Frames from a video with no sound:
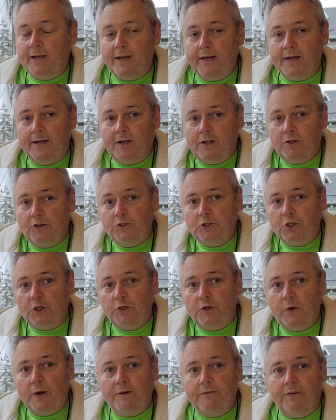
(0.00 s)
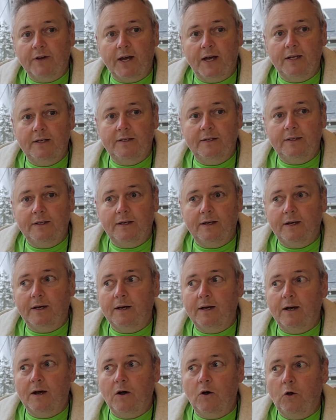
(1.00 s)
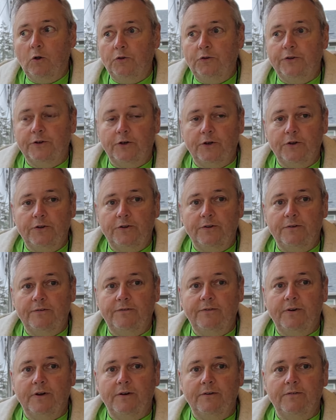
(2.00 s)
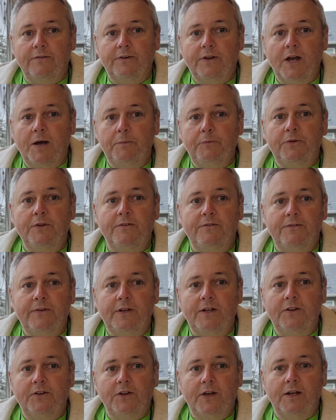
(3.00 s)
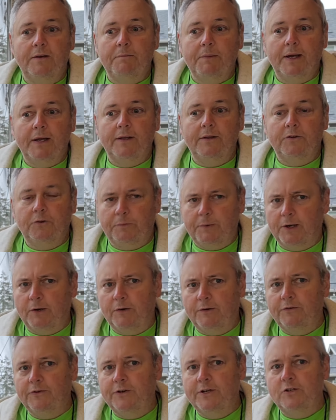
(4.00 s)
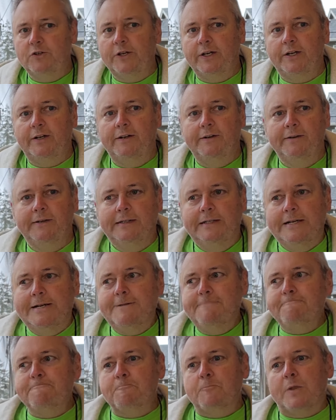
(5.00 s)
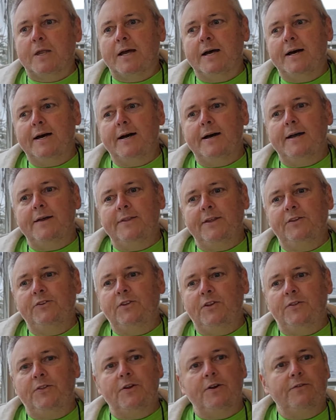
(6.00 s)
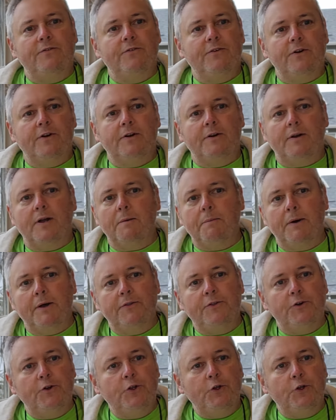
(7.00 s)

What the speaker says: And I'll show you, I've got a whole series of cups that fit inside my spare refrigerator, and they sit there for a month or